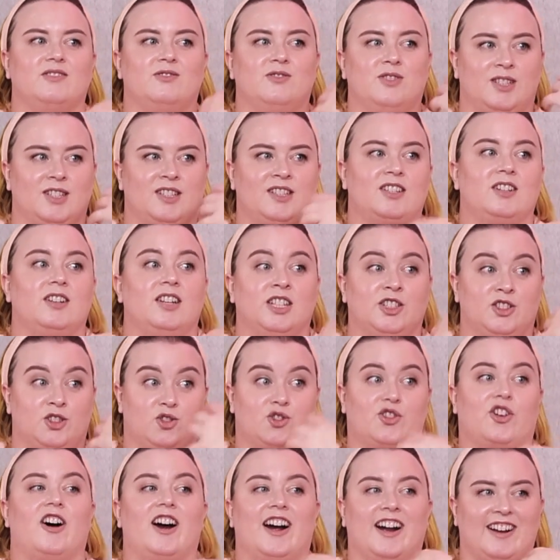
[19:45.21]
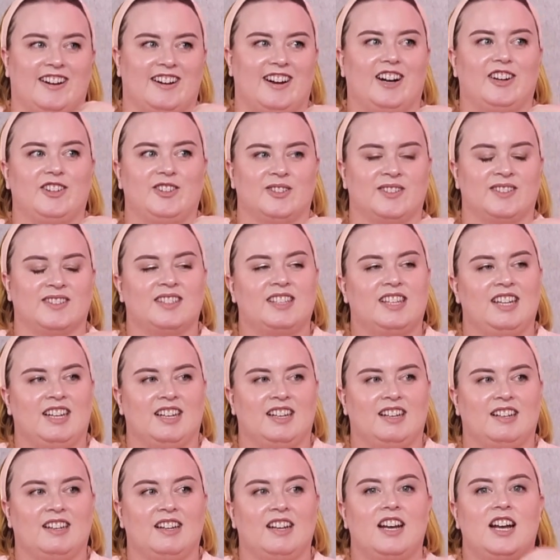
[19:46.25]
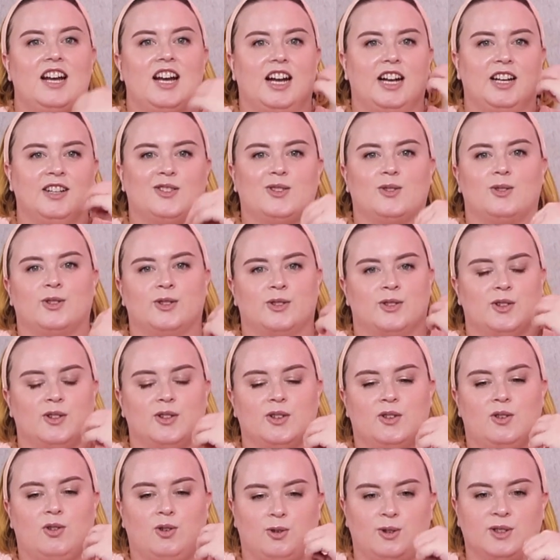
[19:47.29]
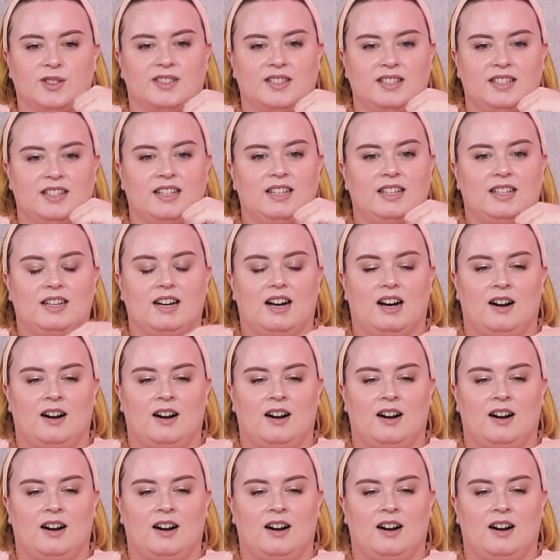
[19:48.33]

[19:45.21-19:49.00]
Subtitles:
which is drying out your skin. It's also causing,